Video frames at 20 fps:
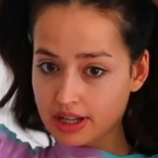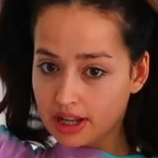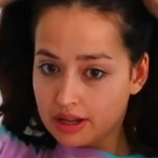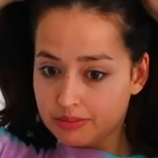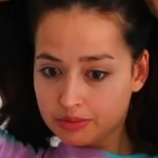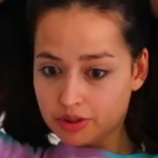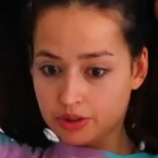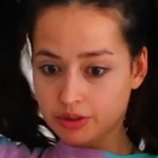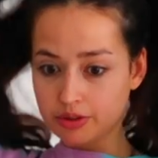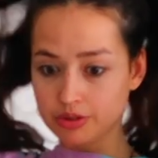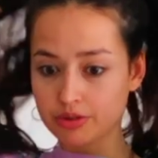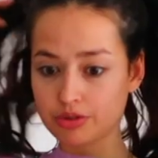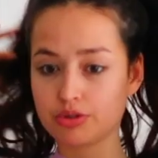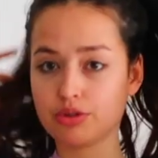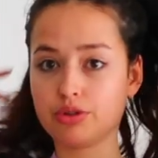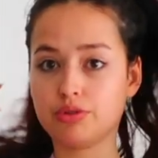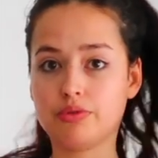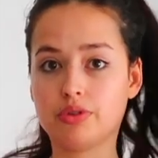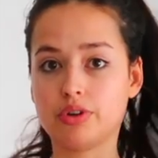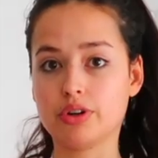I'm going to
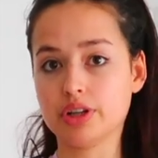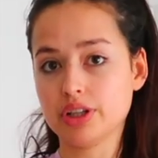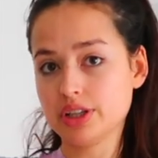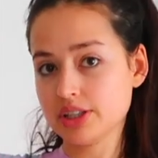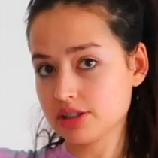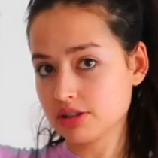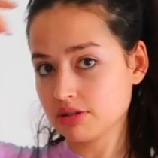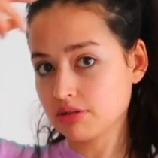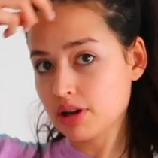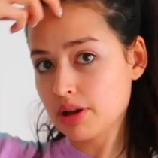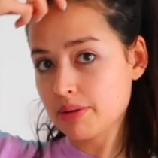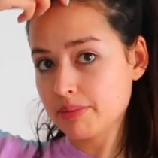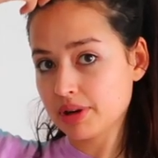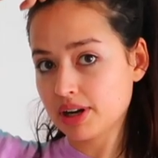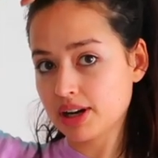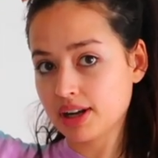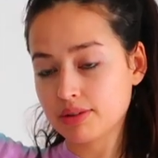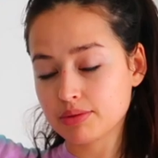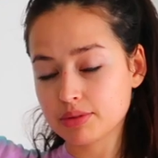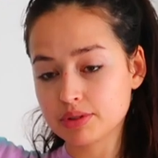shoot for Instagram
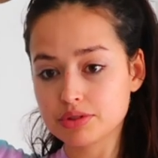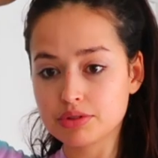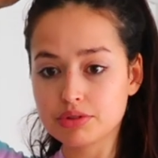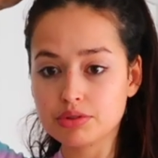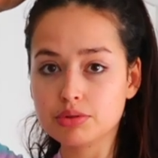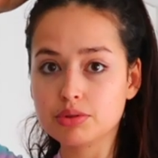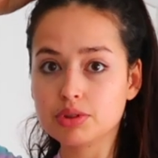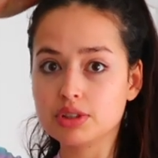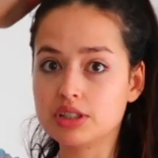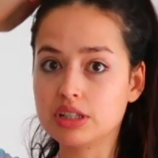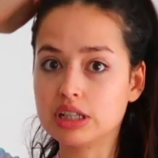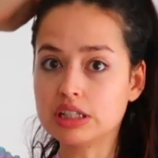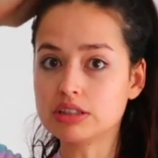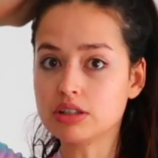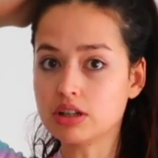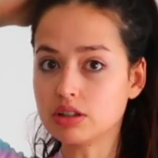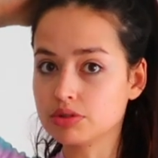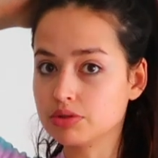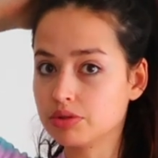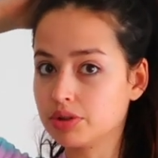and I want to do a
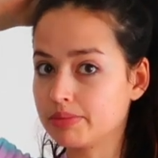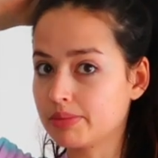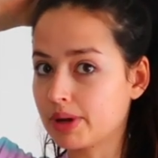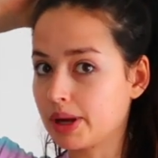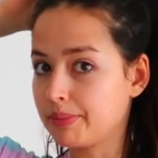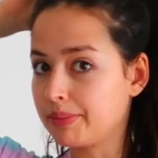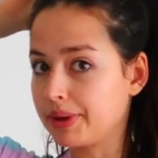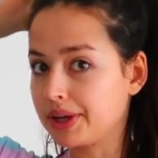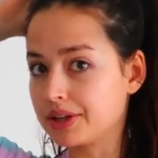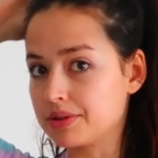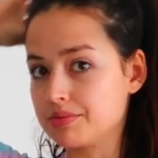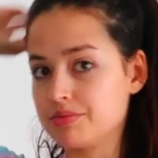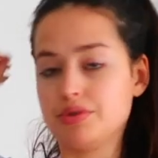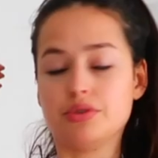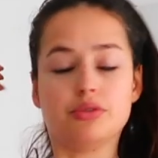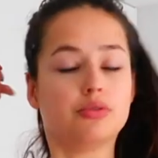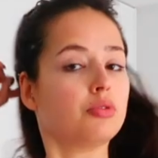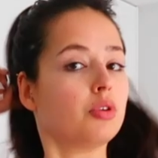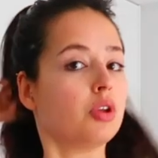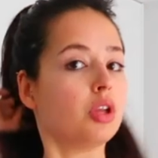TikTok doing my makeup
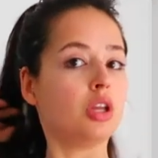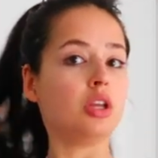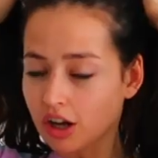too.